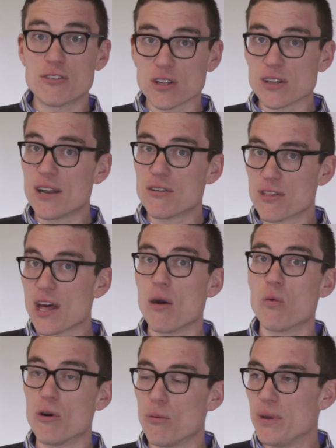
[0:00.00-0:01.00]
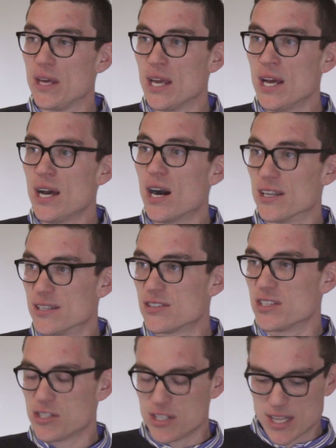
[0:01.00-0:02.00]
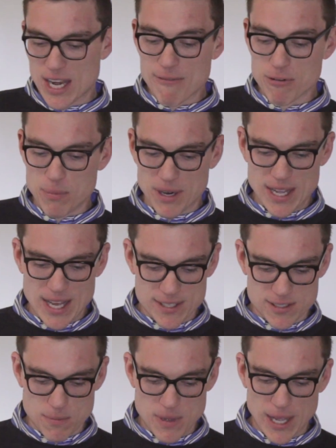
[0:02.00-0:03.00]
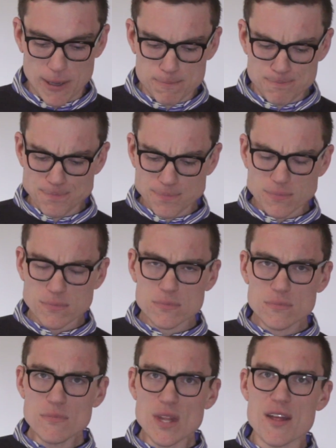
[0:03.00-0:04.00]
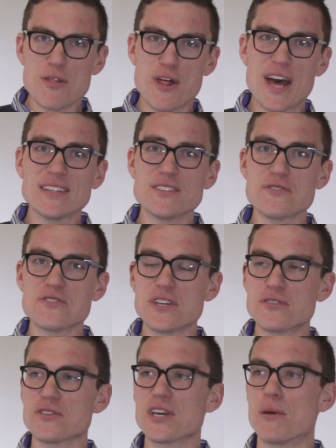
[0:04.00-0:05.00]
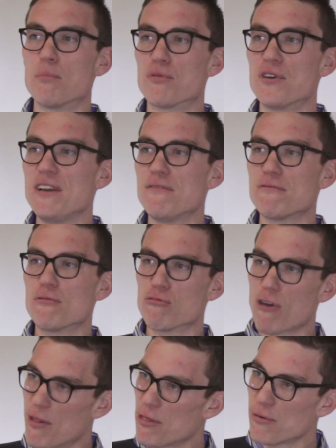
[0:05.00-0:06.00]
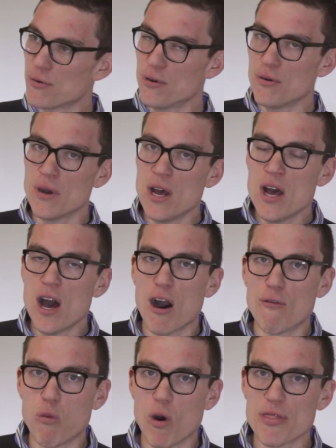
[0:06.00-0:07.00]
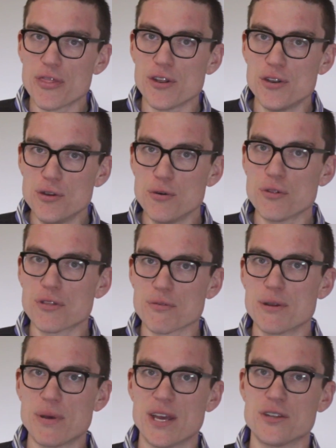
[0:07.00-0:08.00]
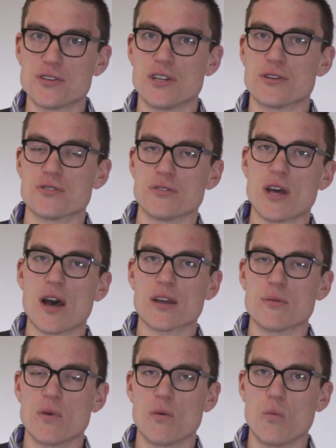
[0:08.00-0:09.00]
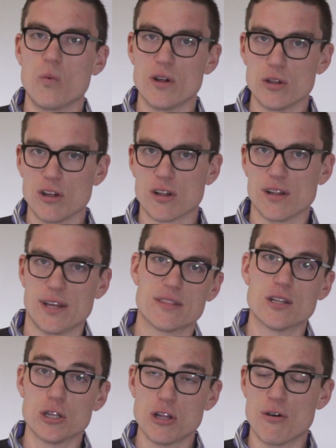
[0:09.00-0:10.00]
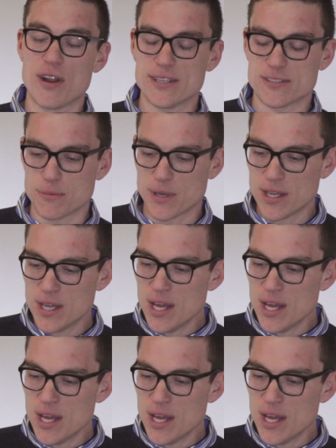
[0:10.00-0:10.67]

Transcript: to lender, that will be a decision that everybody has to make. That's essentially a brief run through of what the new 3-page initial document will look like, the loan estimate.